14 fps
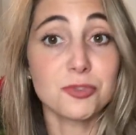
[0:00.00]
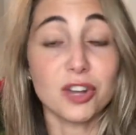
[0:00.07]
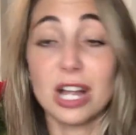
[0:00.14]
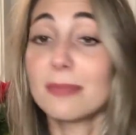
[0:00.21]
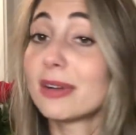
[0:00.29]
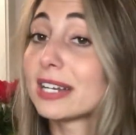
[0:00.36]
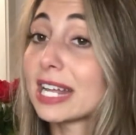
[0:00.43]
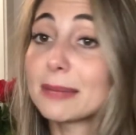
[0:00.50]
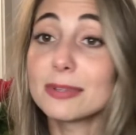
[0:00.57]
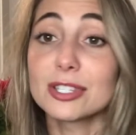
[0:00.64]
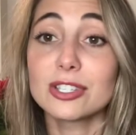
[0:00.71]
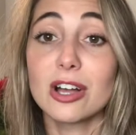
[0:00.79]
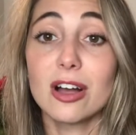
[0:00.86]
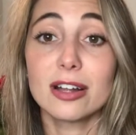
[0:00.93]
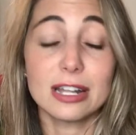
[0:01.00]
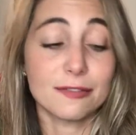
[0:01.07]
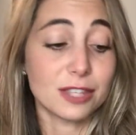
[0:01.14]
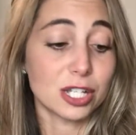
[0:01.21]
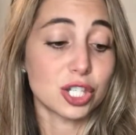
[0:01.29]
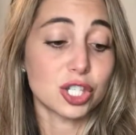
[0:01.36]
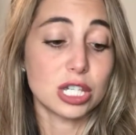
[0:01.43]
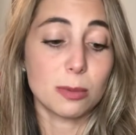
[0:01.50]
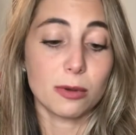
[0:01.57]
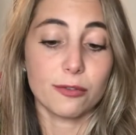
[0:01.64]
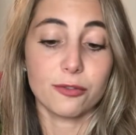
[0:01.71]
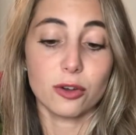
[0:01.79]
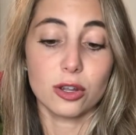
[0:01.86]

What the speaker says: Try them on Amazon if that's cheaper for